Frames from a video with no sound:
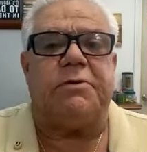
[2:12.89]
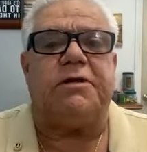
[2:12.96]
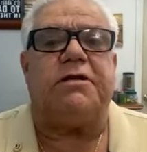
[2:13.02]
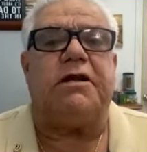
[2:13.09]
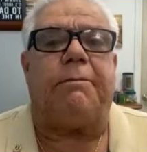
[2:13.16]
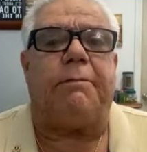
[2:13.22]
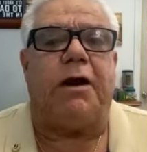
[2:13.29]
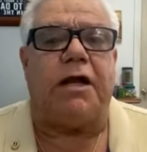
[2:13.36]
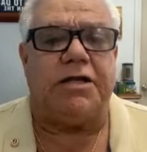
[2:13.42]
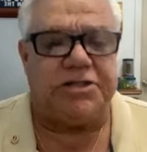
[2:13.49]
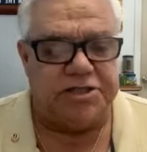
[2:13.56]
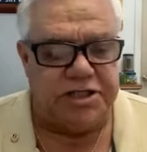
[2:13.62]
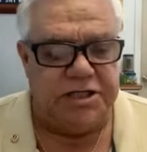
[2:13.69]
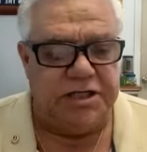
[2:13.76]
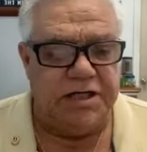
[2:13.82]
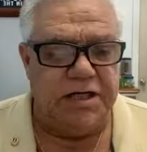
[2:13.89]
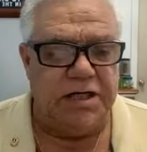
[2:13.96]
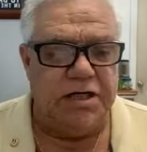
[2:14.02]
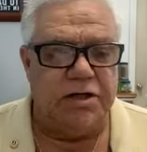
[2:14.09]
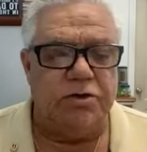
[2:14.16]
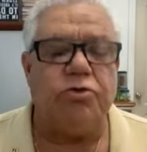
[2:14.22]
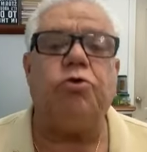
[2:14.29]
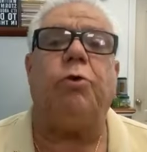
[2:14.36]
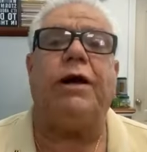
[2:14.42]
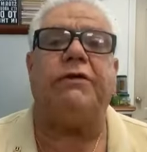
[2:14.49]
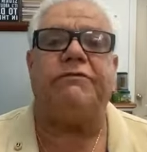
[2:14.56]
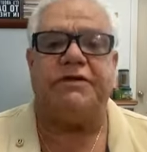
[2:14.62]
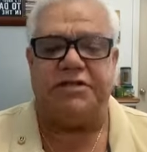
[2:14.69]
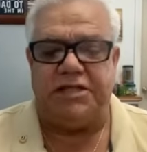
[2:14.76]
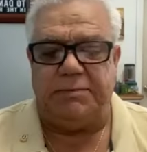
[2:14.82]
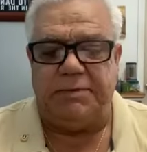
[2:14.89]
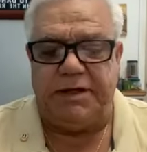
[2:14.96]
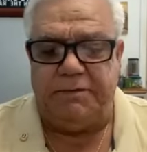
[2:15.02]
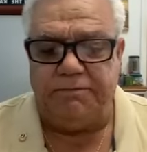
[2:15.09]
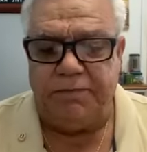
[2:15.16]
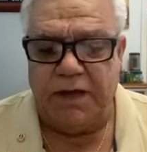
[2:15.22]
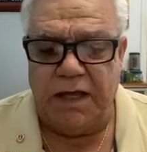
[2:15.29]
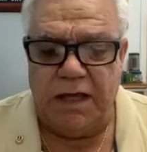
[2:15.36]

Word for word: with an apology to NV GEBE.